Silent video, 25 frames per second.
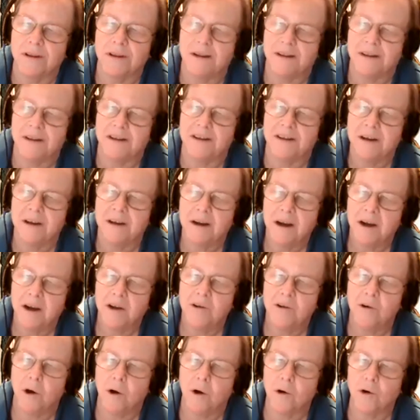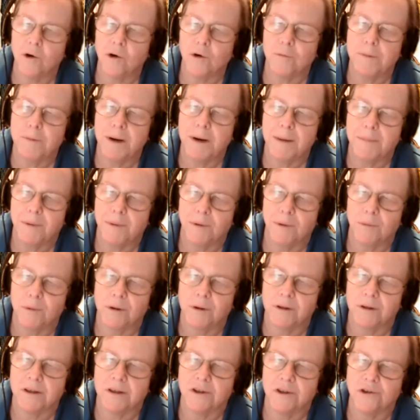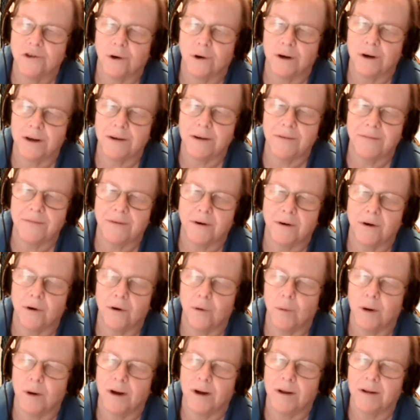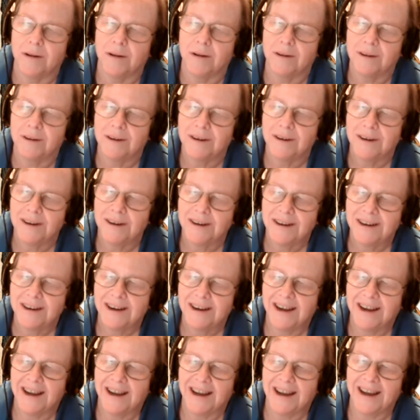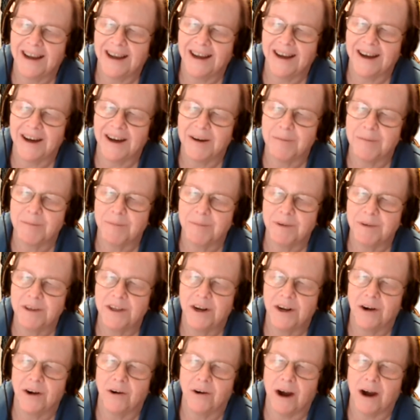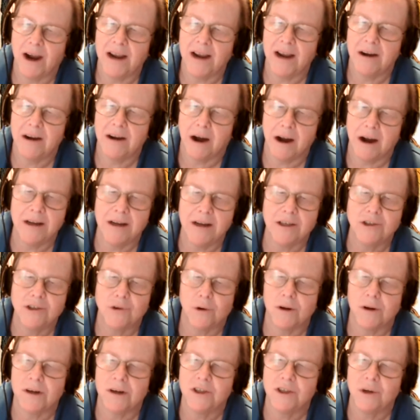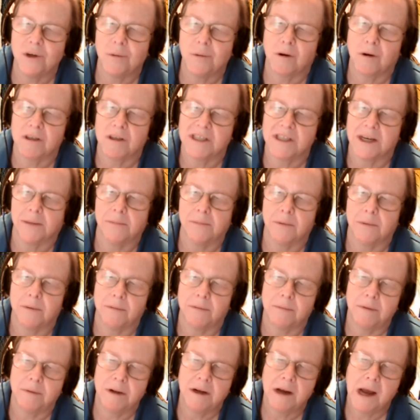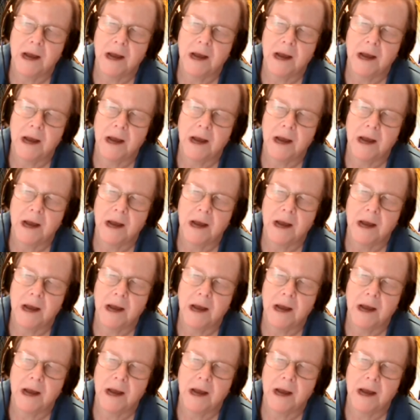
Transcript: that the younger people will enjoy it very well. I enjoyed it too because I'm